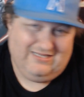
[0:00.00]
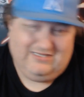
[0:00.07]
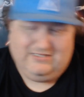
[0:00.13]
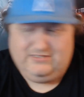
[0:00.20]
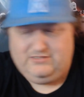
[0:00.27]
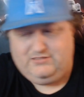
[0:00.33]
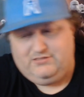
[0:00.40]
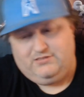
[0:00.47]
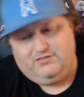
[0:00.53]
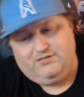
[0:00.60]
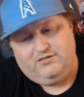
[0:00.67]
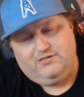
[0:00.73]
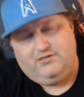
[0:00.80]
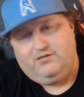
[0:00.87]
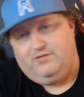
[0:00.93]

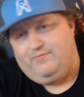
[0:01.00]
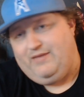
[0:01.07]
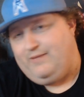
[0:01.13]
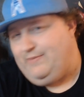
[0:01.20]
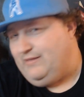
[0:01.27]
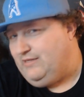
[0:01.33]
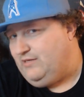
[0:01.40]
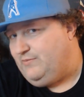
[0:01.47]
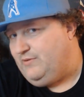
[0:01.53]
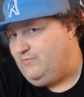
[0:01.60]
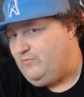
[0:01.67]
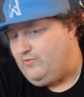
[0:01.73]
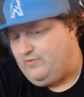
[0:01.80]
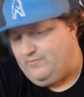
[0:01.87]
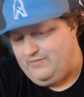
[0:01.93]
Maybe a little bit
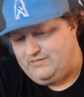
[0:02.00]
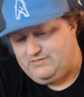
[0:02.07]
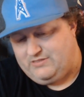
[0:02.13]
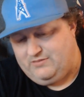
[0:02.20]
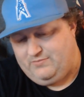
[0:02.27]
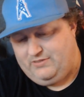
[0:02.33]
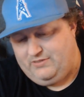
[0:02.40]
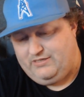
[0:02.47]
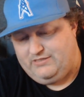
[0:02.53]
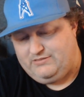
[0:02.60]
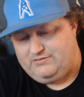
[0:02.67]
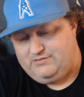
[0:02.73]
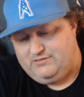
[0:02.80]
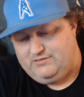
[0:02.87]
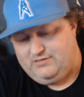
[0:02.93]
more than best good
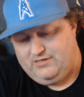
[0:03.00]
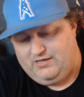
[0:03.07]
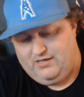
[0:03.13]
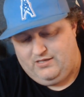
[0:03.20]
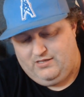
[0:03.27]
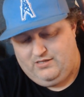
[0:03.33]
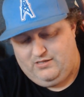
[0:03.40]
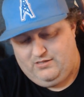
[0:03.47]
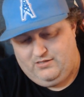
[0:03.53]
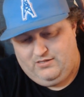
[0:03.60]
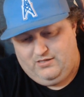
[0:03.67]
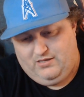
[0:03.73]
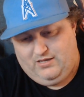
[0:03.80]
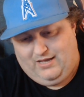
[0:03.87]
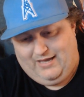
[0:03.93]
buddies.
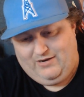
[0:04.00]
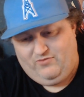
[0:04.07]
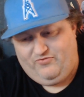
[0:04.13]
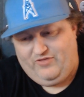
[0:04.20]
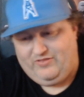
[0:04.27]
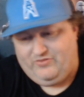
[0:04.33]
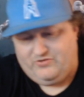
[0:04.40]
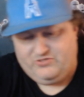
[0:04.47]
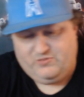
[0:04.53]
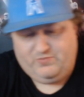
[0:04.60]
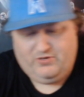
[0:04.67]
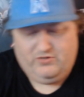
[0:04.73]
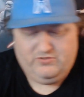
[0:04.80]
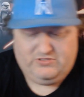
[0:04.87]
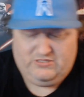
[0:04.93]
I don't think they're
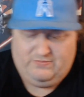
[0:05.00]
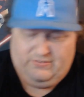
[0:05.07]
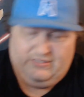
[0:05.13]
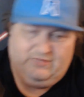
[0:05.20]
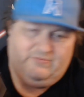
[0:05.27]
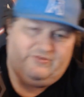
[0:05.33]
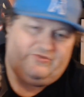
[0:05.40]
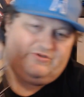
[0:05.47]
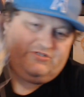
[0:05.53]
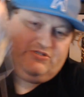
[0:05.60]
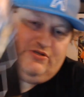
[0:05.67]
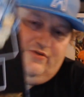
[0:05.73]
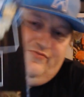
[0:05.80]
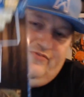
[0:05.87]
supposed to be, but there's stuff